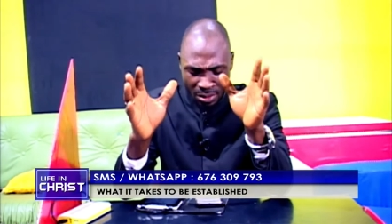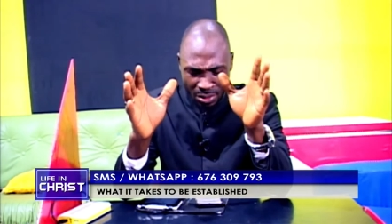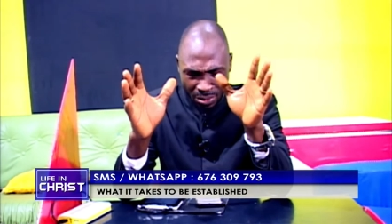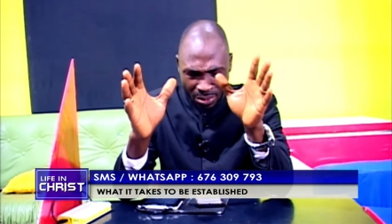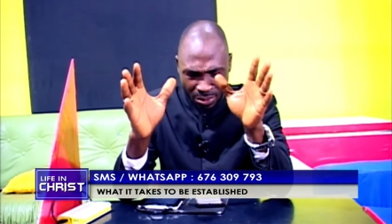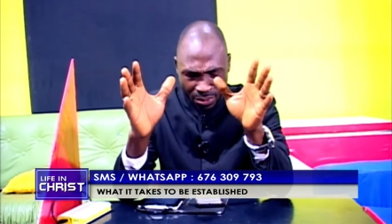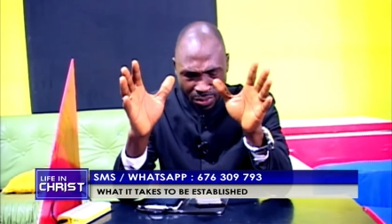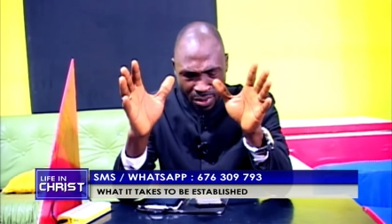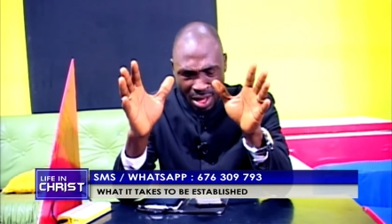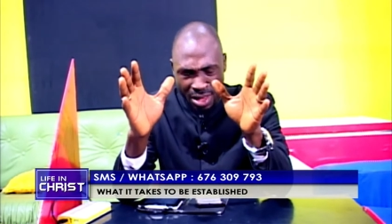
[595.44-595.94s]

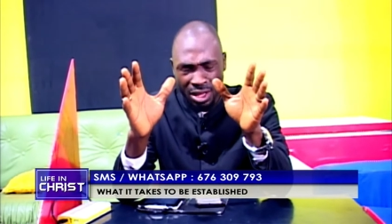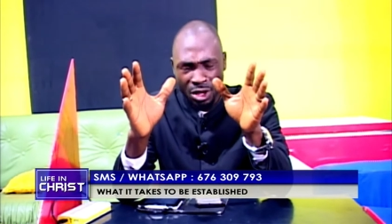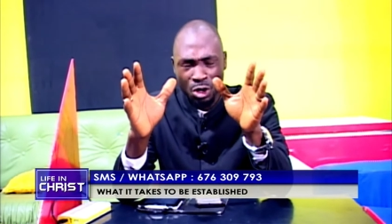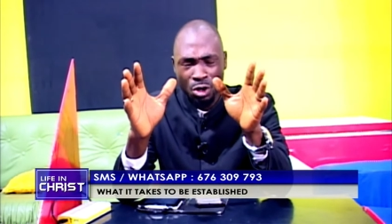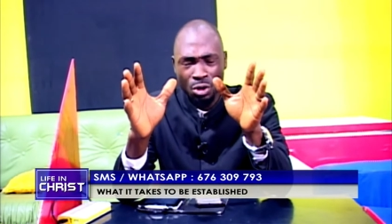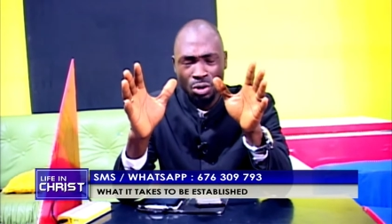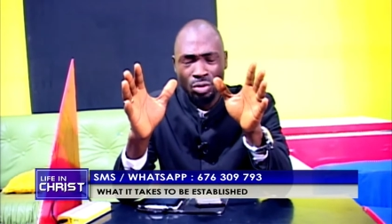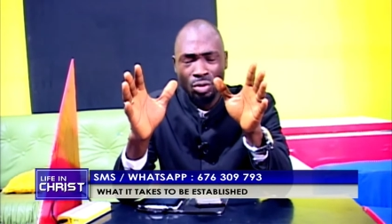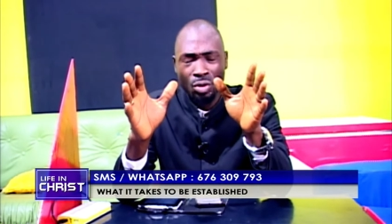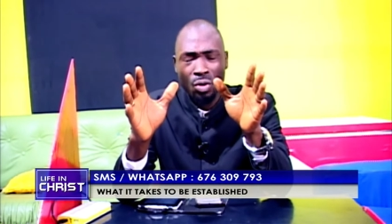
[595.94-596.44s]
Father,
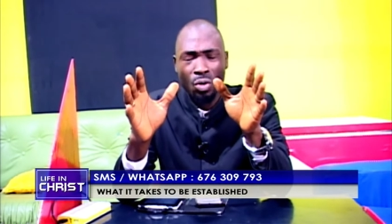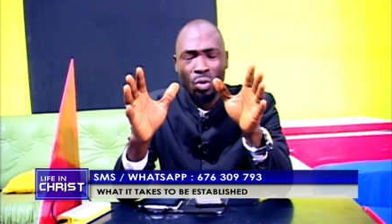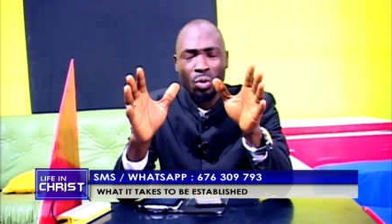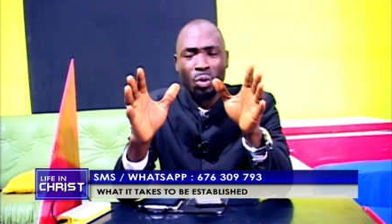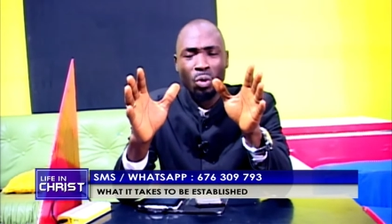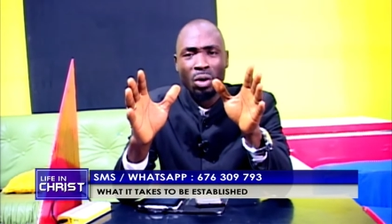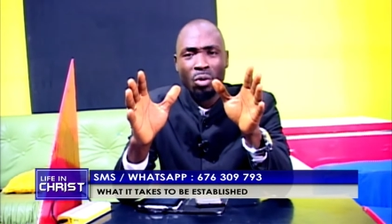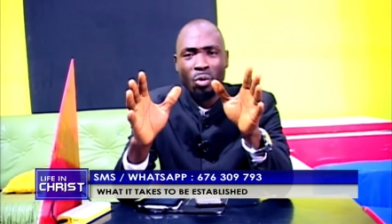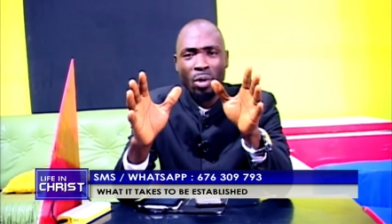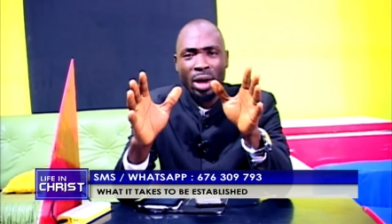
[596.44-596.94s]
you
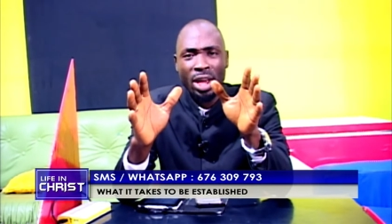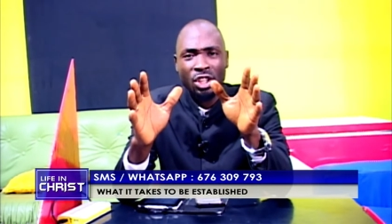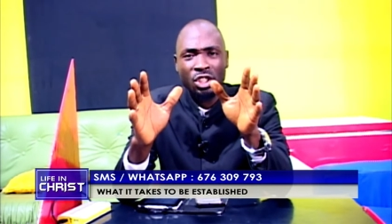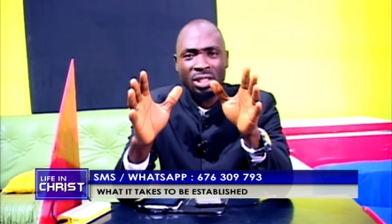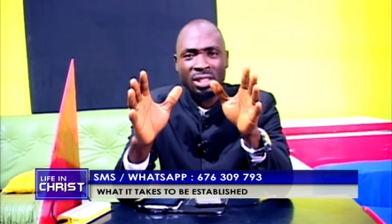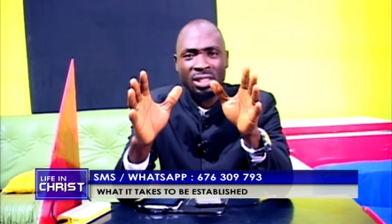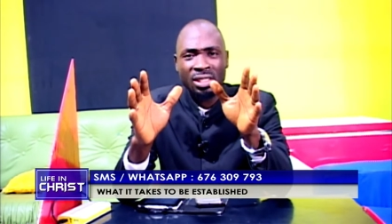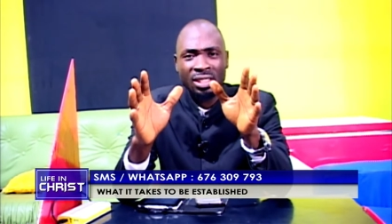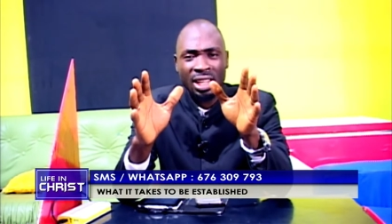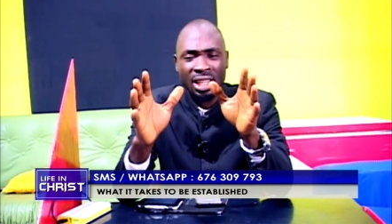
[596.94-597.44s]
know where she
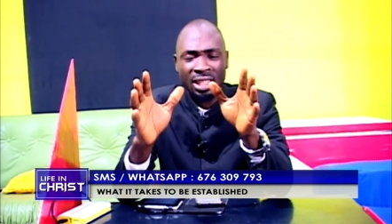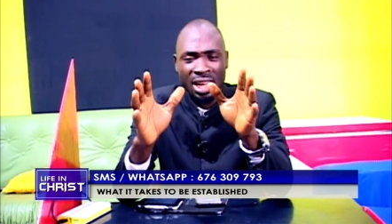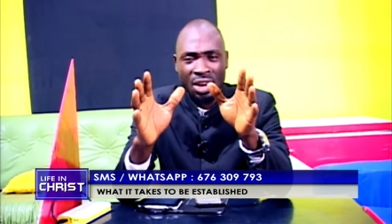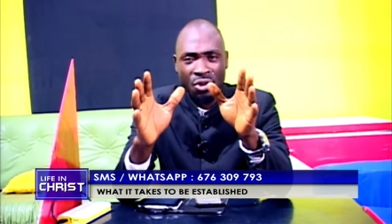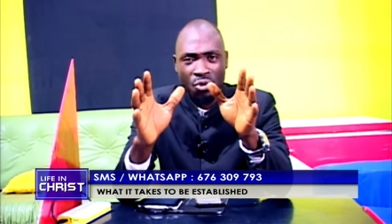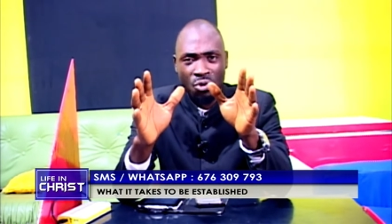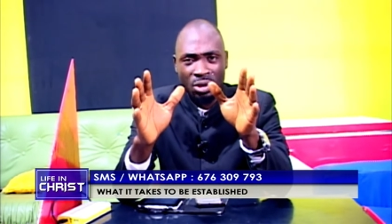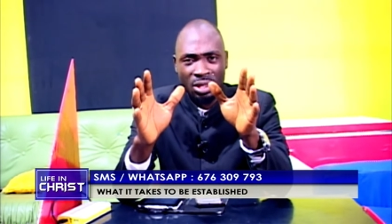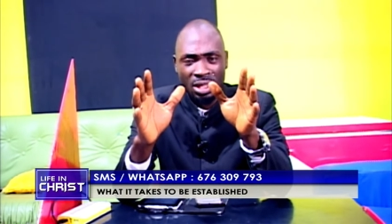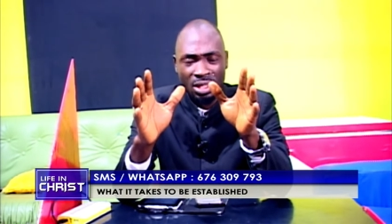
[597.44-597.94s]
sat
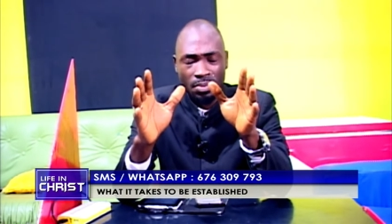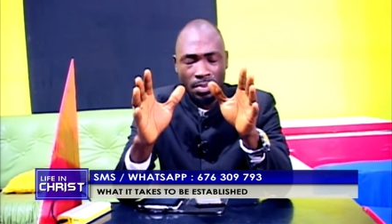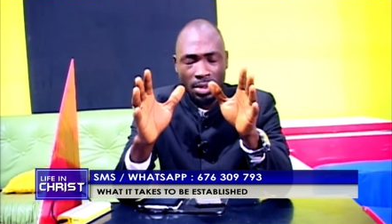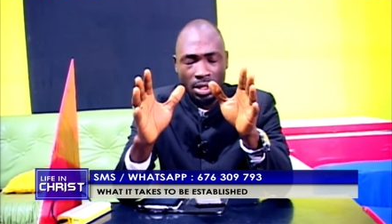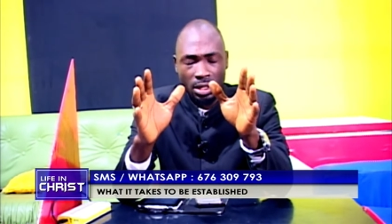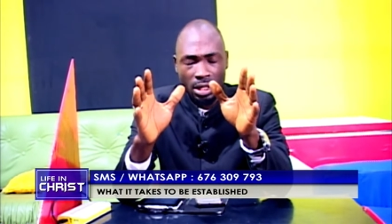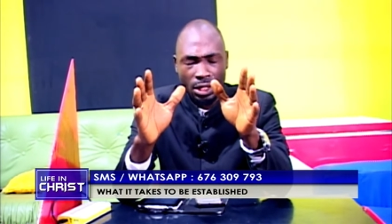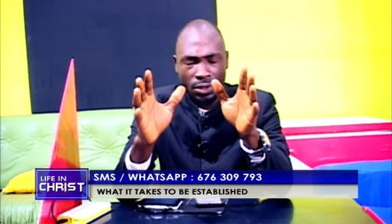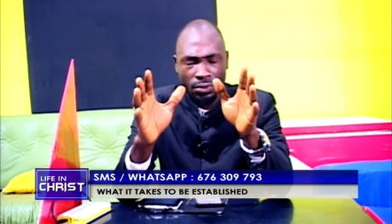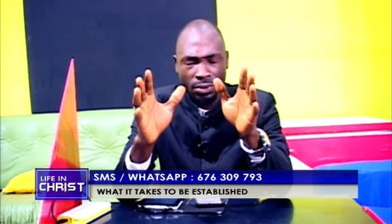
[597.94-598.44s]
and wrote this
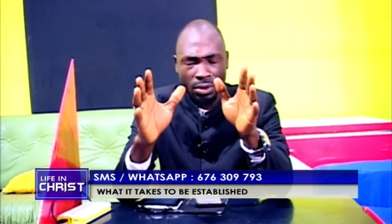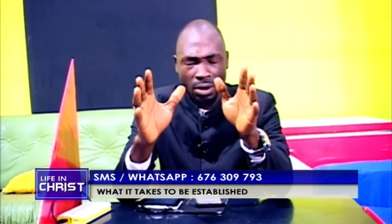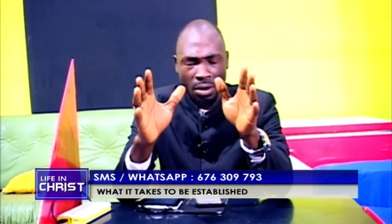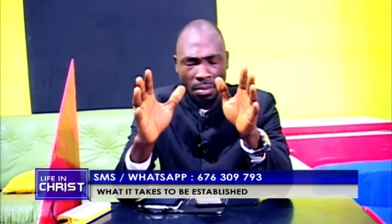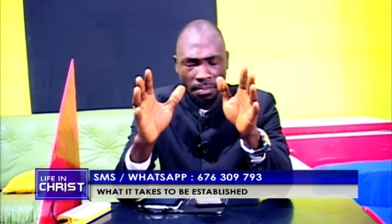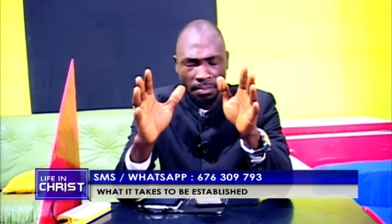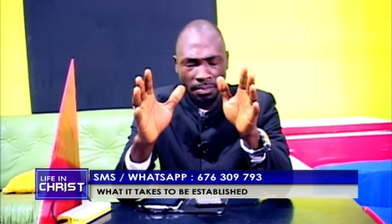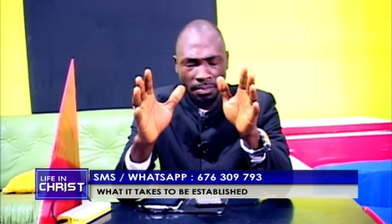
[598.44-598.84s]
message from.